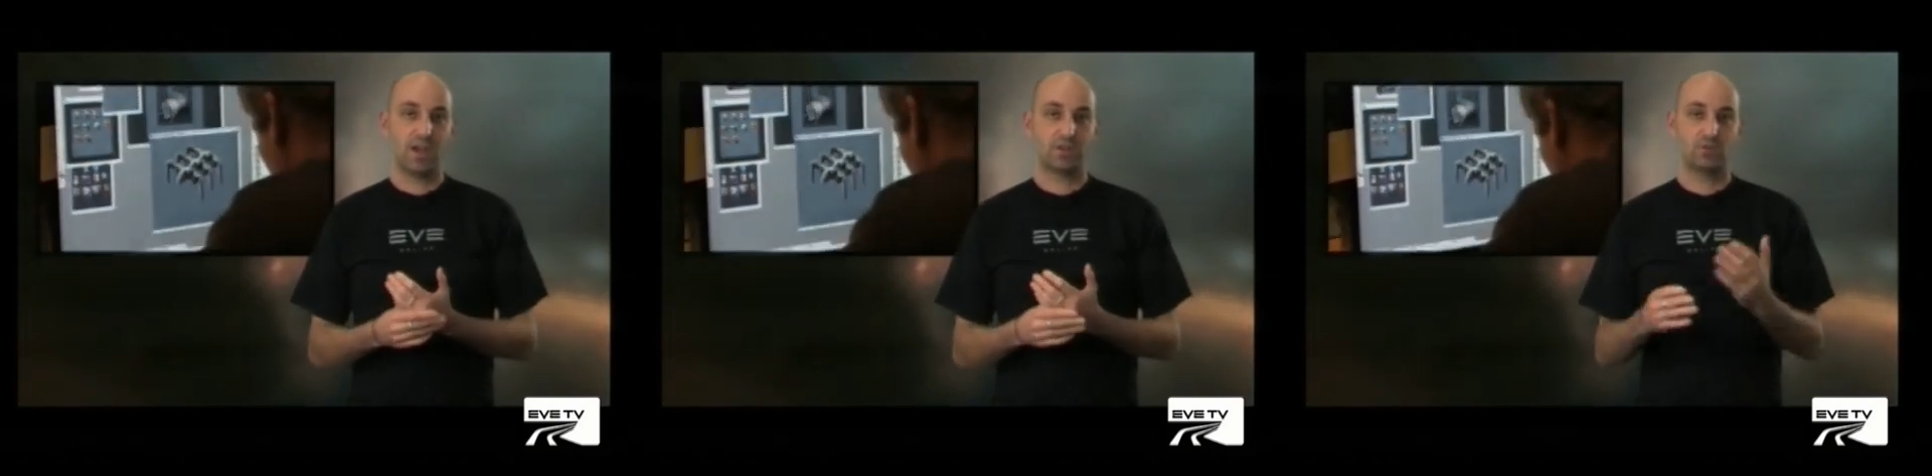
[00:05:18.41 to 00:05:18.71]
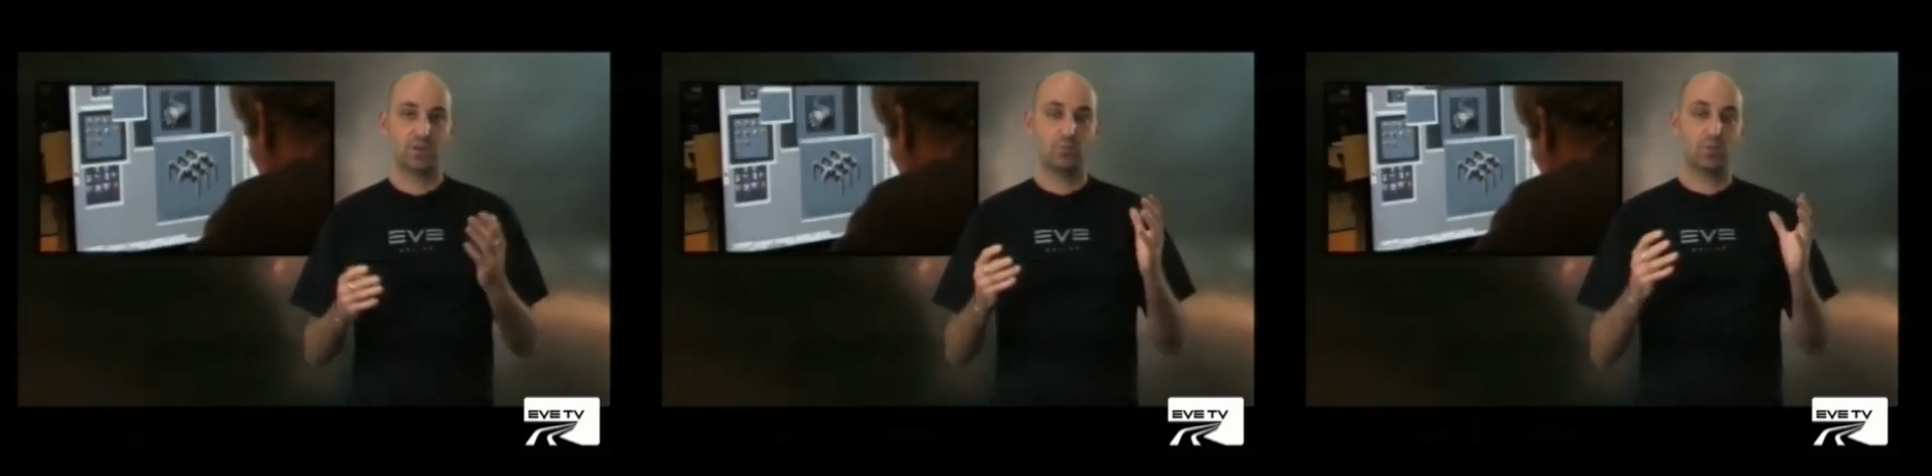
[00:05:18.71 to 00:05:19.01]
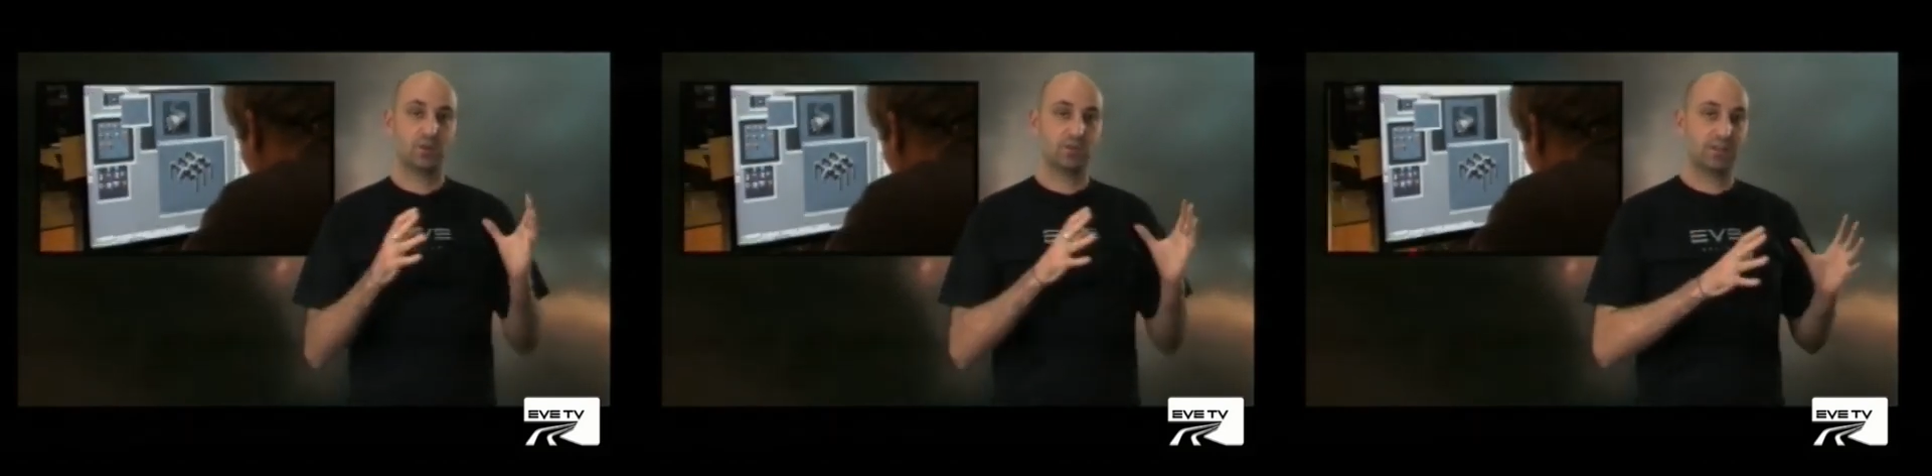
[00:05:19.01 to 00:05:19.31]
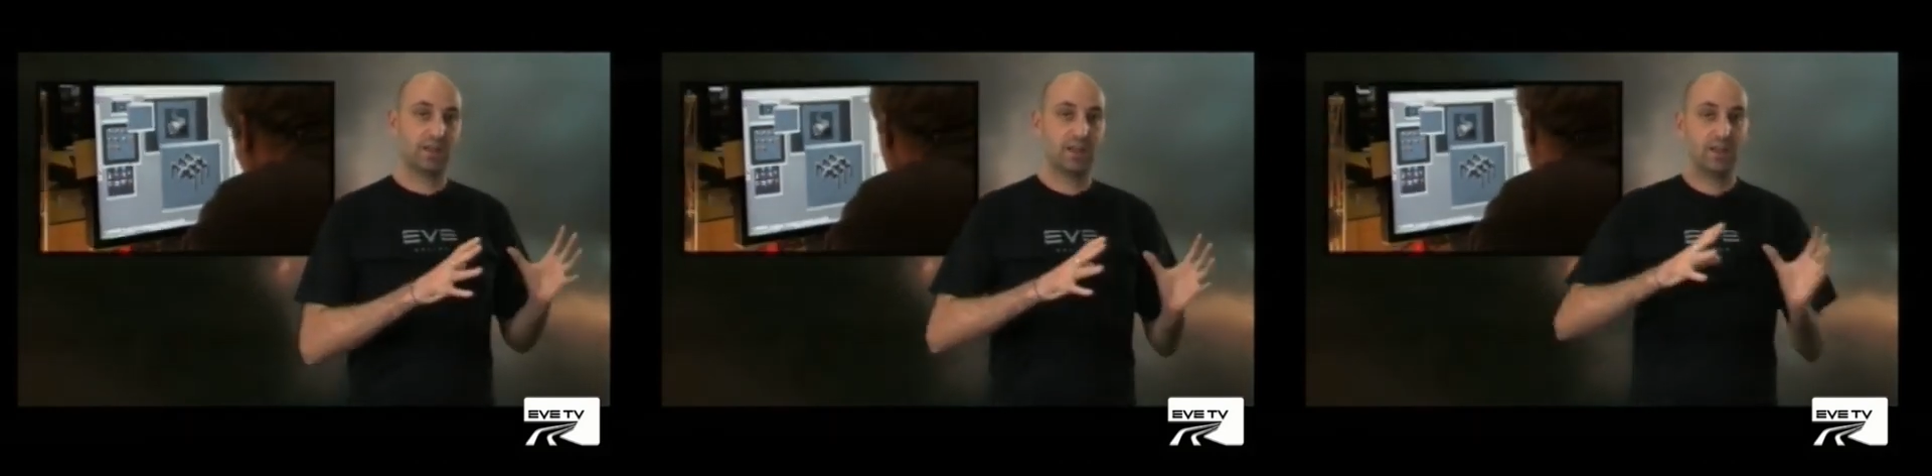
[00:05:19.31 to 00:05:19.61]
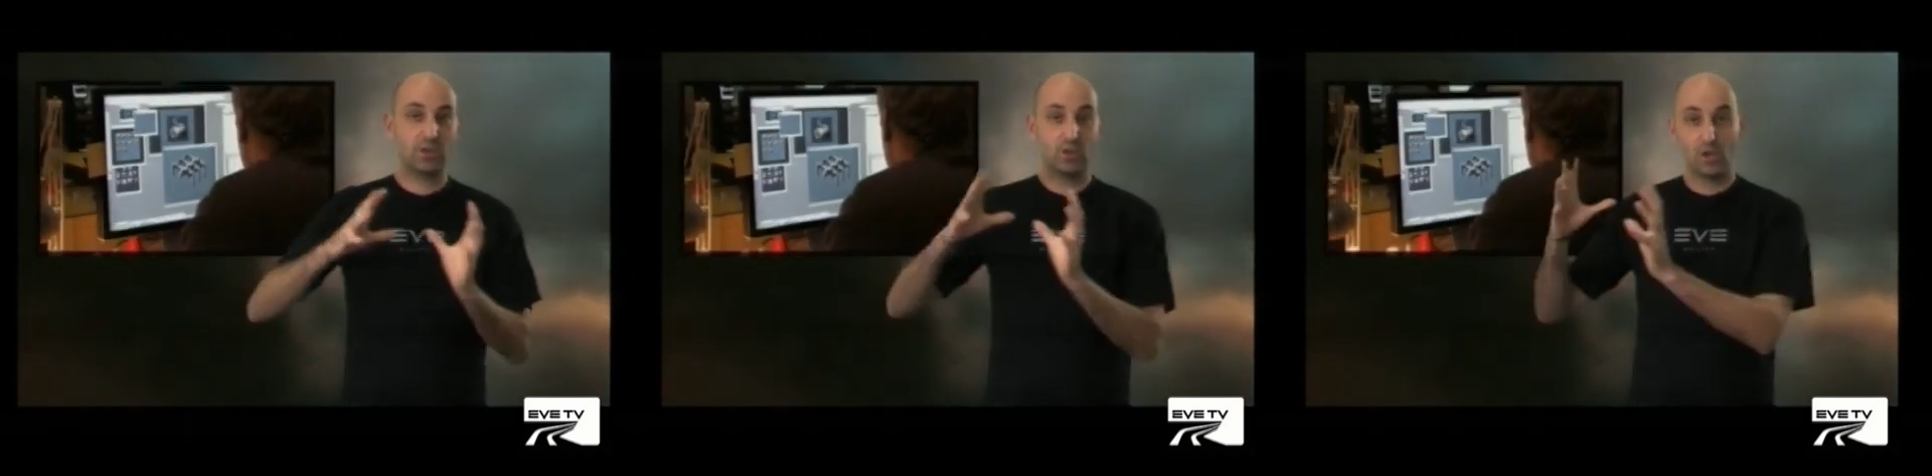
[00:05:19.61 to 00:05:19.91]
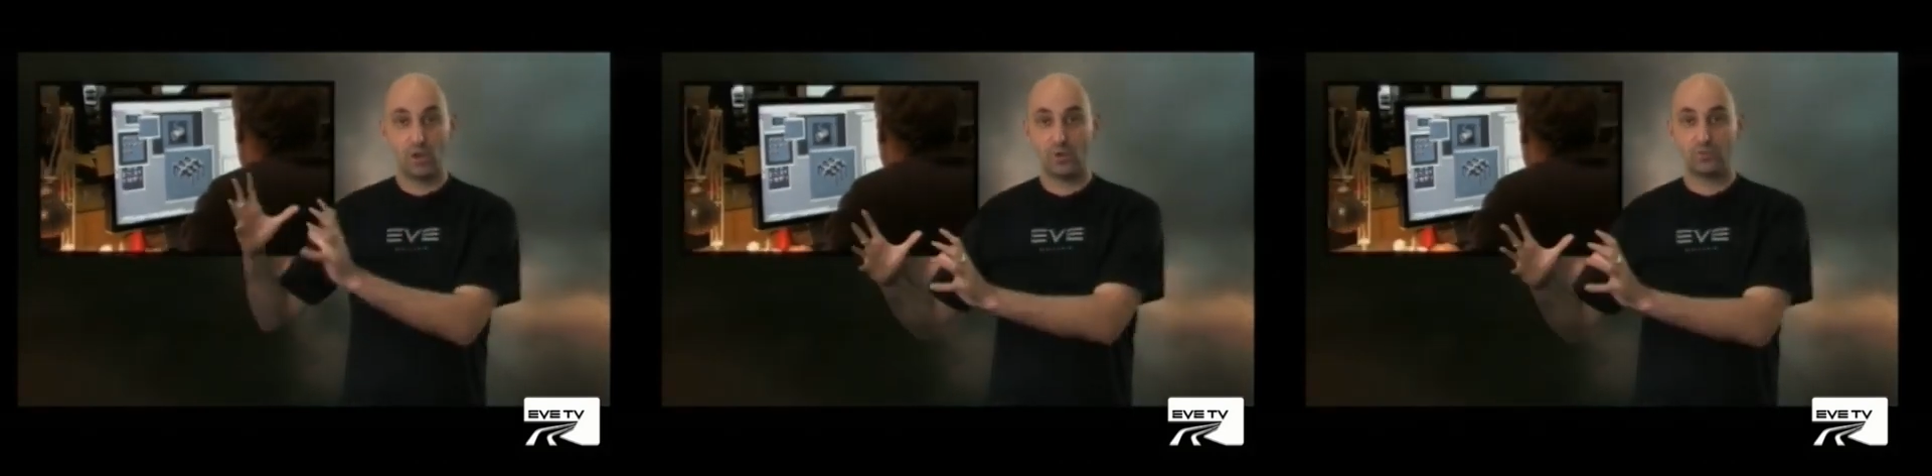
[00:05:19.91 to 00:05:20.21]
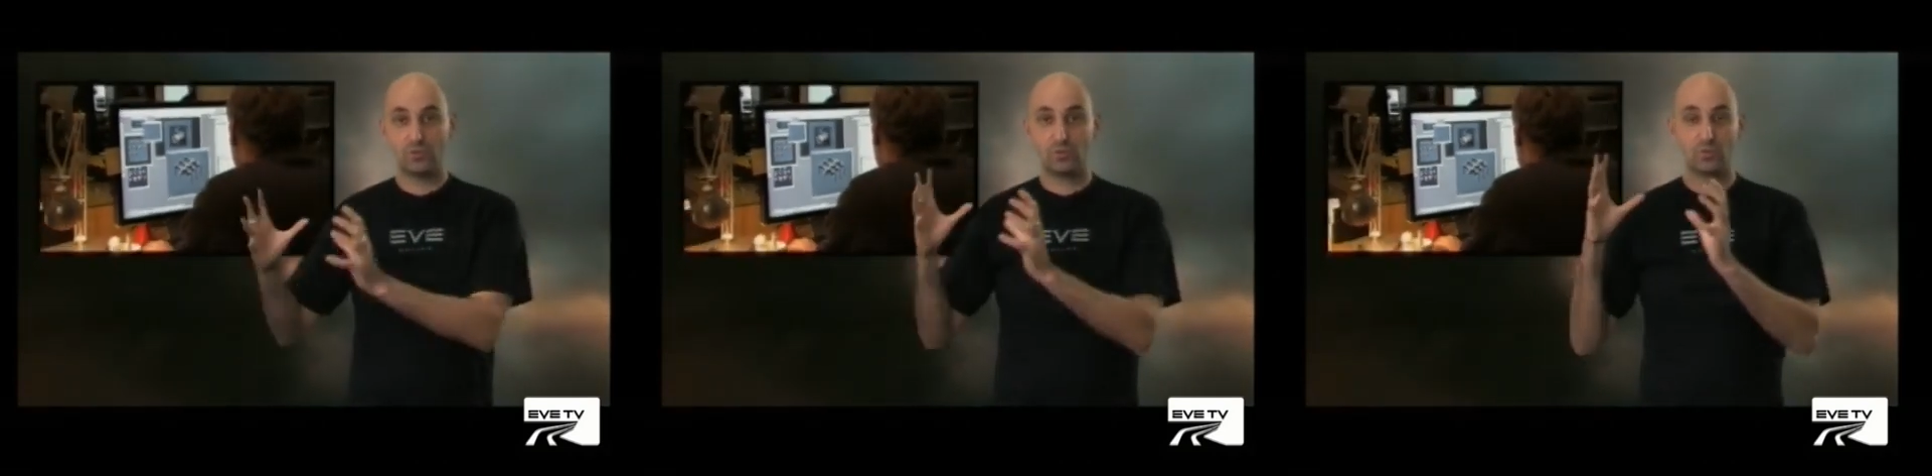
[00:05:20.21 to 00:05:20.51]
actually we're getting
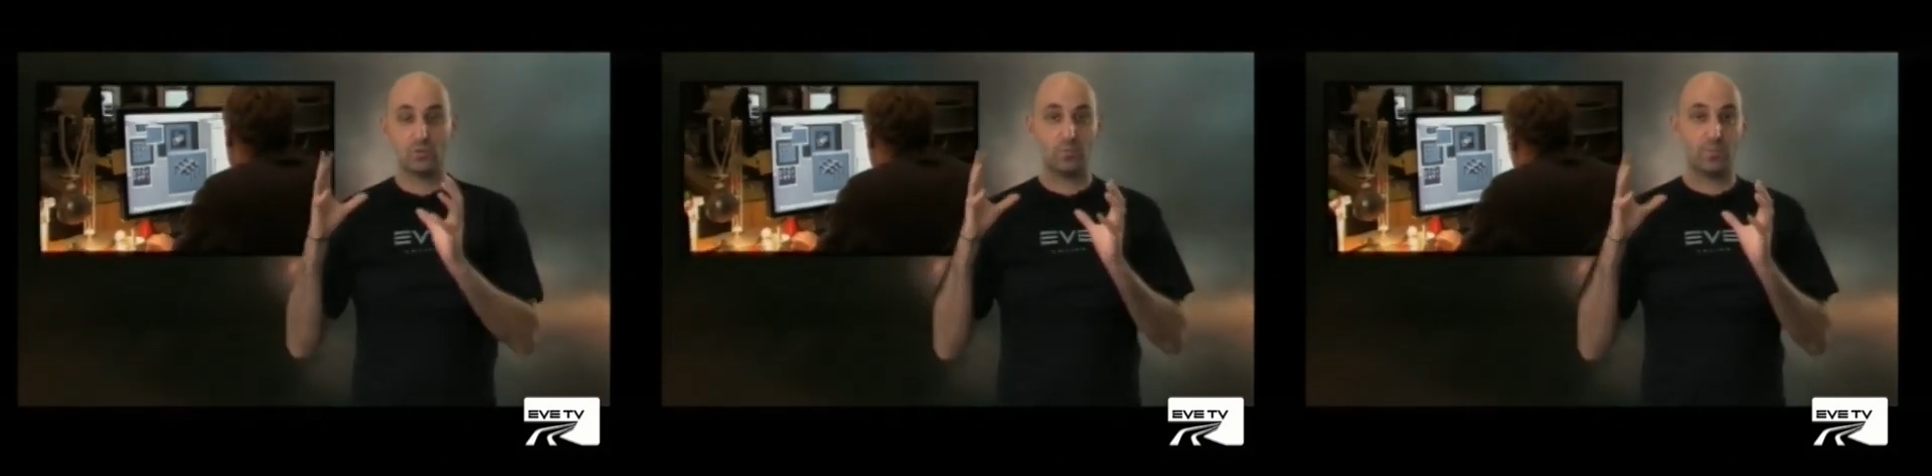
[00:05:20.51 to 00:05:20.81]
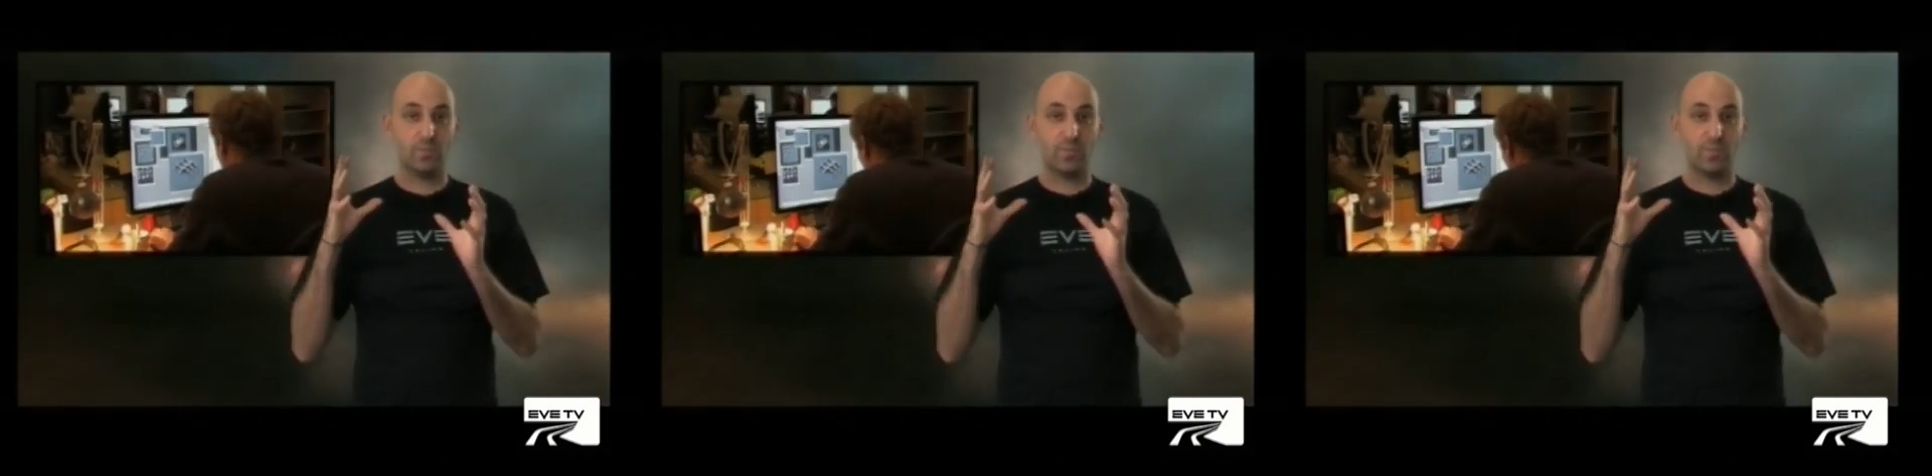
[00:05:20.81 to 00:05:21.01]
close to